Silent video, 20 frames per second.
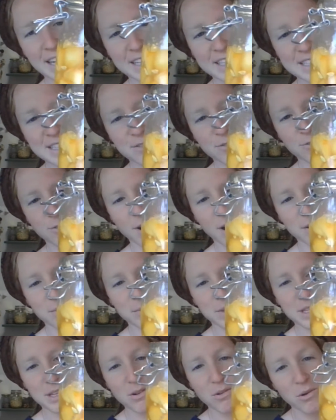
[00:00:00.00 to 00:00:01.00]
that's
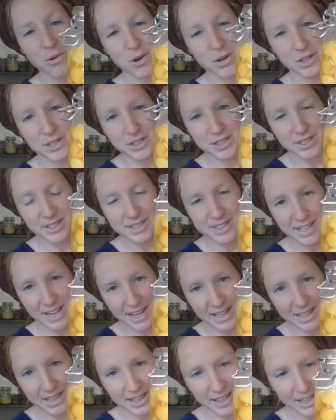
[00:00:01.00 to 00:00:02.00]
from the oils
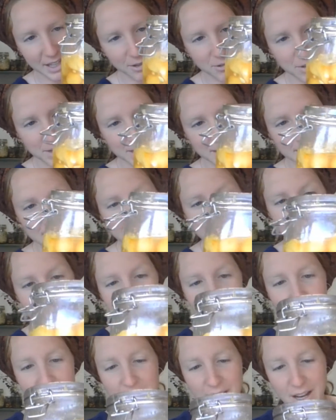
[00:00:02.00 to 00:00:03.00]
and the liquid
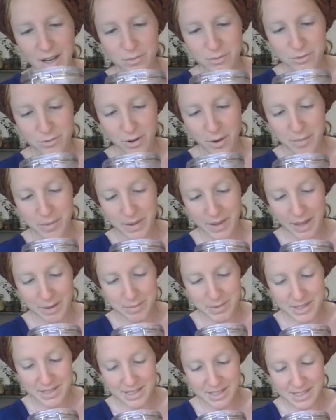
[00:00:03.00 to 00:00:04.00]
from the
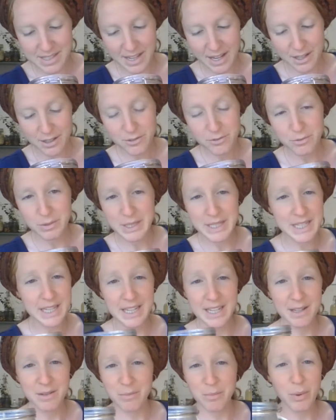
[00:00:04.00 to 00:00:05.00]
lemons itself. We
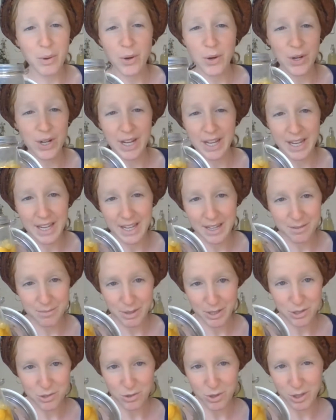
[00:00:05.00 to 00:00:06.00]
didn't put in
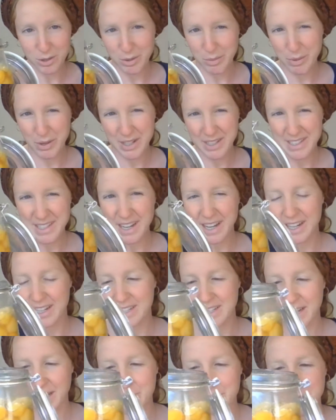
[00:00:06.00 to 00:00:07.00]
much oil. We put in a
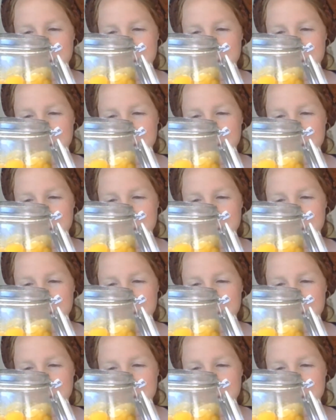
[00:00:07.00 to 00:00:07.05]
tiny